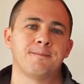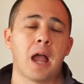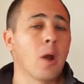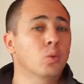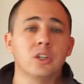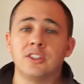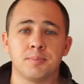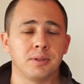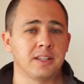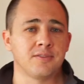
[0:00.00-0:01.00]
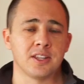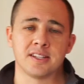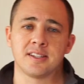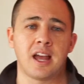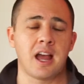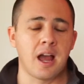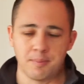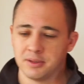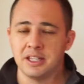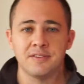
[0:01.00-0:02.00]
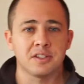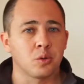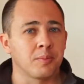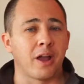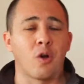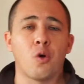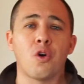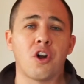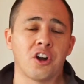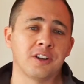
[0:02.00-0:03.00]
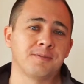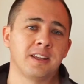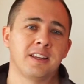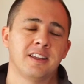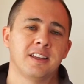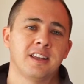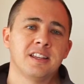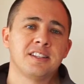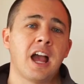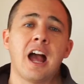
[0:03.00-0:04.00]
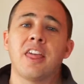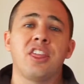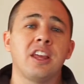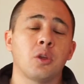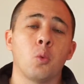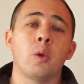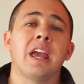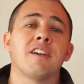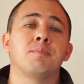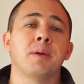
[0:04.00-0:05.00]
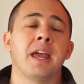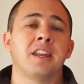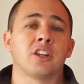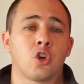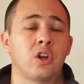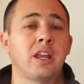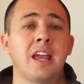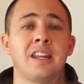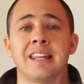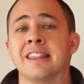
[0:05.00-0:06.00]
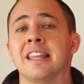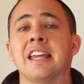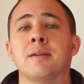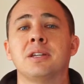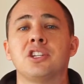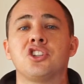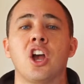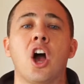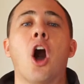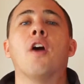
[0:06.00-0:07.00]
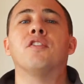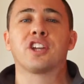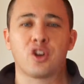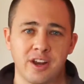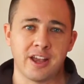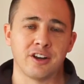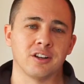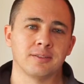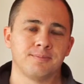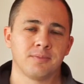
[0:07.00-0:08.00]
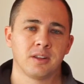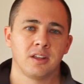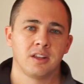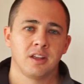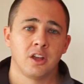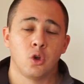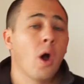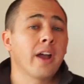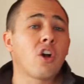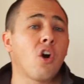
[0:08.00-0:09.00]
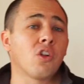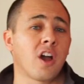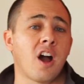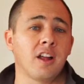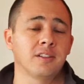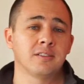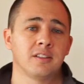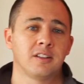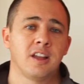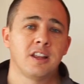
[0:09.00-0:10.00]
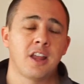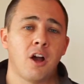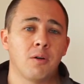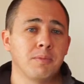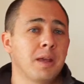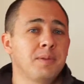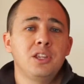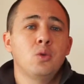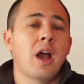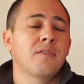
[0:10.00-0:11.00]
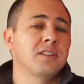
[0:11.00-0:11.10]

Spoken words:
I really believe this. I believe this with my whole heart. See, I think that we have been created in the image of the Creator, who I call God. Now, maybe you have a